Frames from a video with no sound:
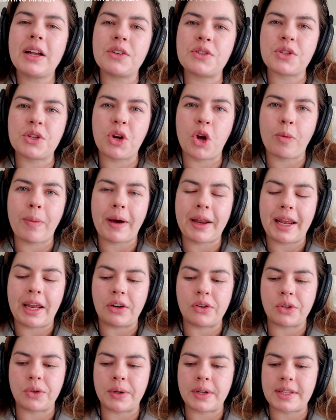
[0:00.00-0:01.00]
else to know about
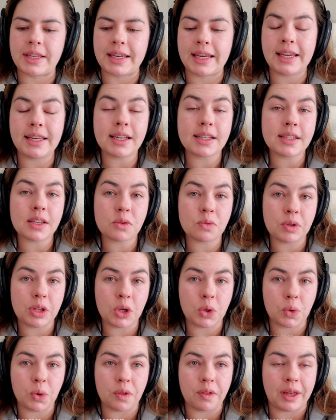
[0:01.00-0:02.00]
Andrew is that he does this really
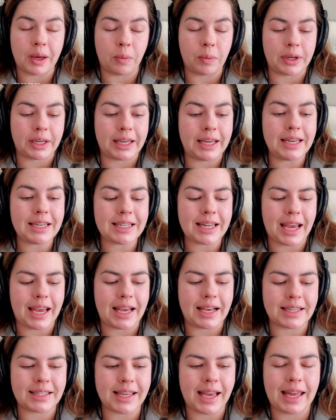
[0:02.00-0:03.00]
cool thing where he
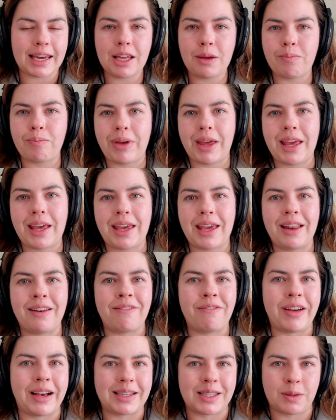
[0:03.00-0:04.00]
takes any big
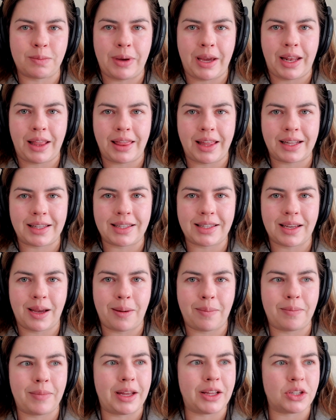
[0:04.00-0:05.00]
investment that
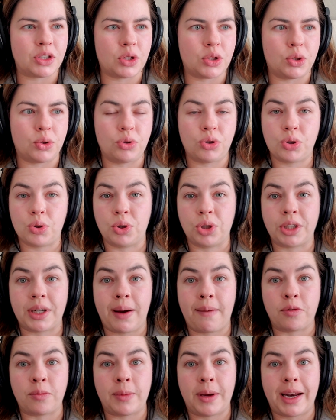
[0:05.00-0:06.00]
some institution or
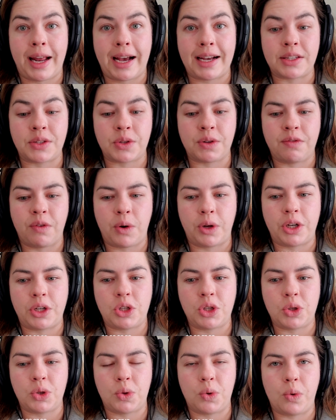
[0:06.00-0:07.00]
government has
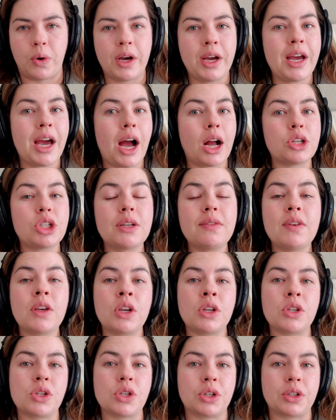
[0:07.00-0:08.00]
devoted to
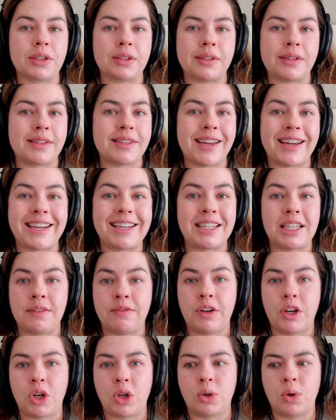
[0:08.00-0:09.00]
achieving a certain
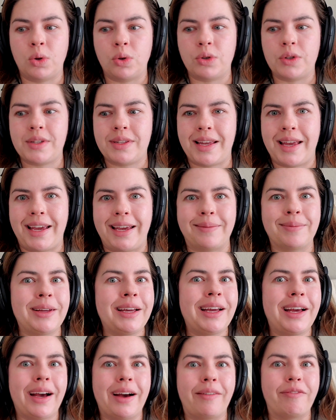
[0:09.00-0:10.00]
scientific goal, say
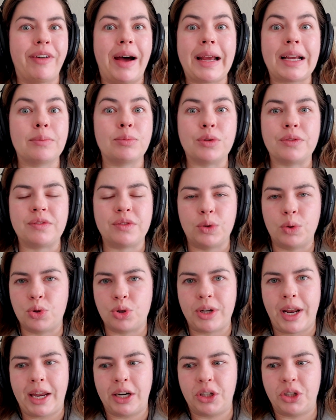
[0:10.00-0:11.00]
viable
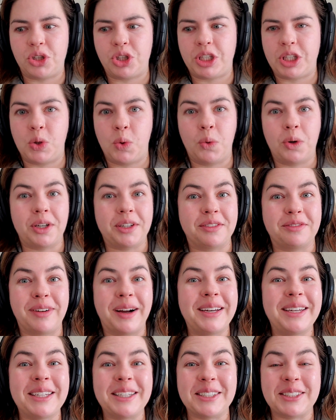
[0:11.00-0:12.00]
fusion energy or
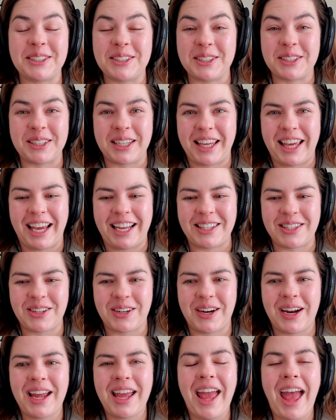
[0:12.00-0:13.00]
finding a cure to
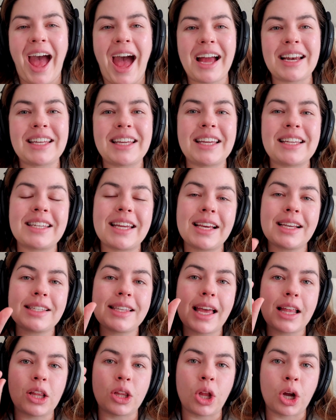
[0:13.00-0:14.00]
cancer, and he takes
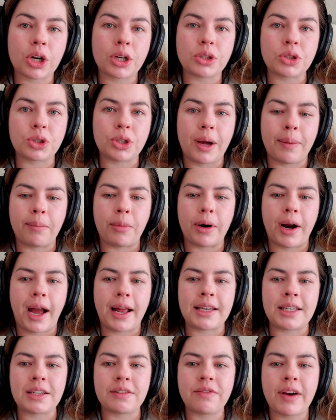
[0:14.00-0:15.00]
that large number
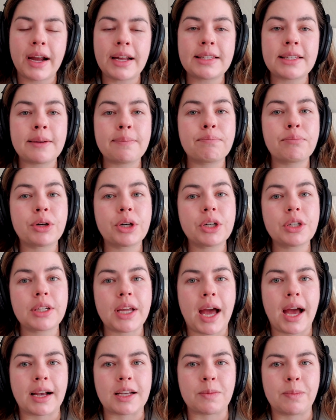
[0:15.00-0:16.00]
and divides it per
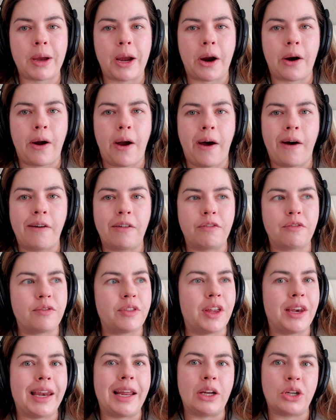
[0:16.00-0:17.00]
taxpayer of
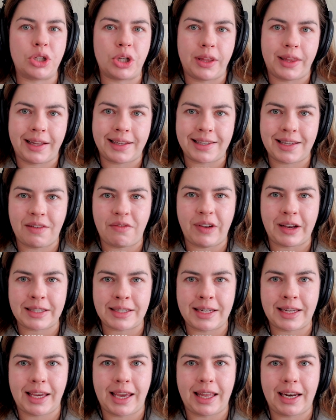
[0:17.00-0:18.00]
the nation that's
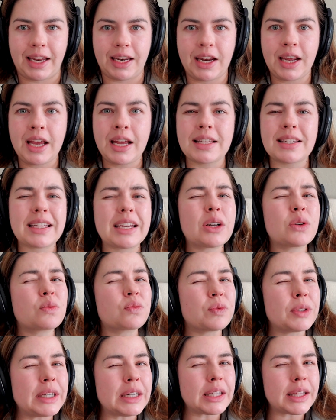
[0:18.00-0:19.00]
investing in it to get a
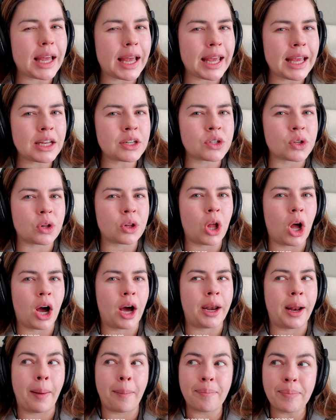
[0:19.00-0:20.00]
real handle
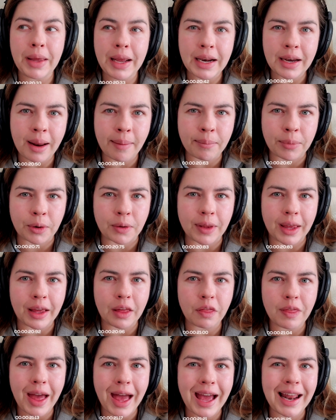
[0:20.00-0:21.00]
on a big number
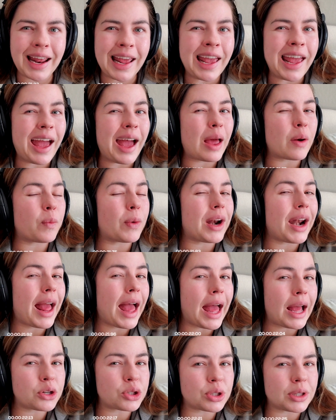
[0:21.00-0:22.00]
like that and what it
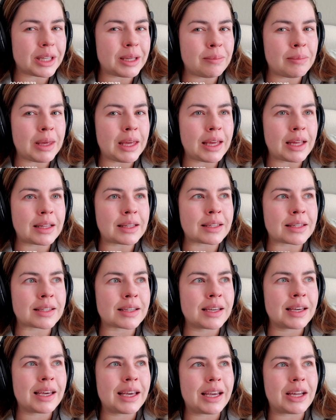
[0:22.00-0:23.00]
actually means
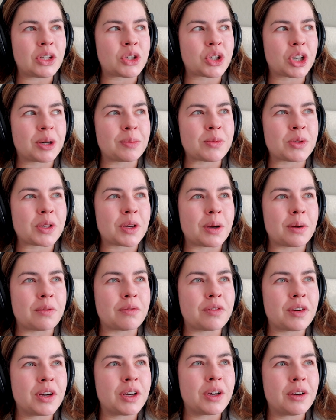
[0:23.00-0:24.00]
in terms
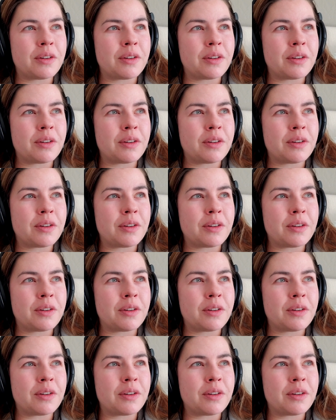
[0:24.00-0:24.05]
of